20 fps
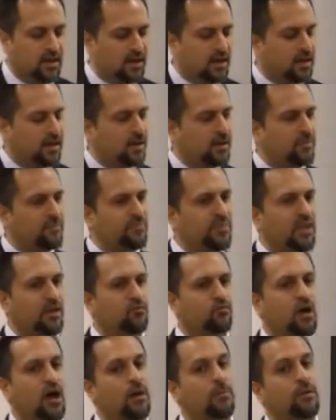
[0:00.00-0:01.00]
um,
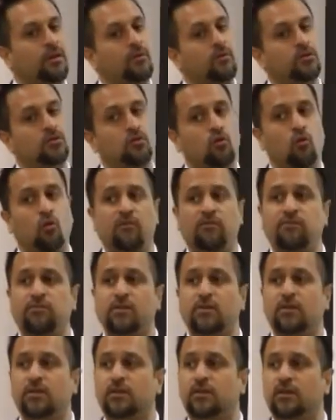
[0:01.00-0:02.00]
Rabia was
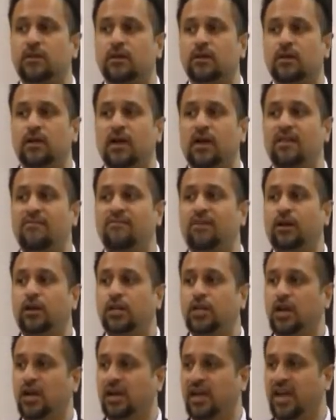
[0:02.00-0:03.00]
orphaned at a
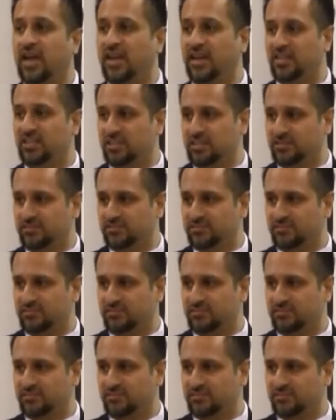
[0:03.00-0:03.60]
very young age.